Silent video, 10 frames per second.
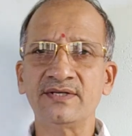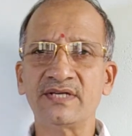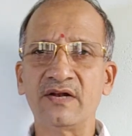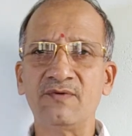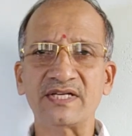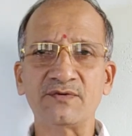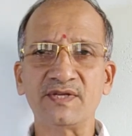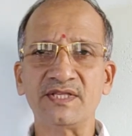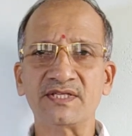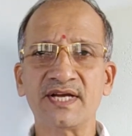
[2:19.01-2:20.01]
shall vest
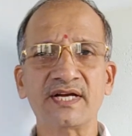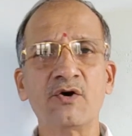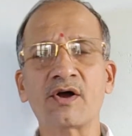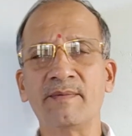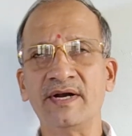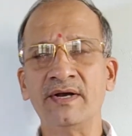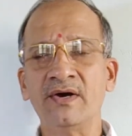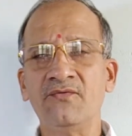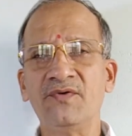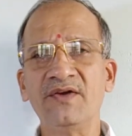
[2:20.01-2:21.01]
with the state
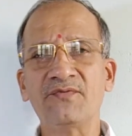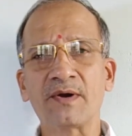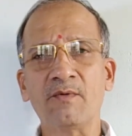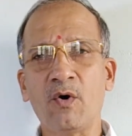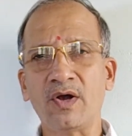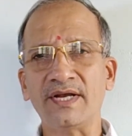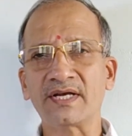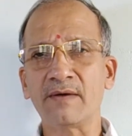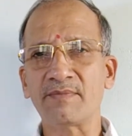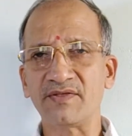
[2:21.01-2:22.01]
government free from all
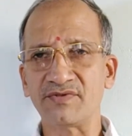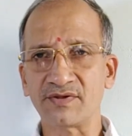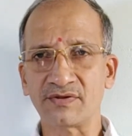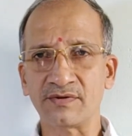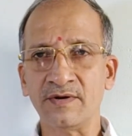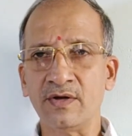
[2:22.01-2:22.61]
encumbrances,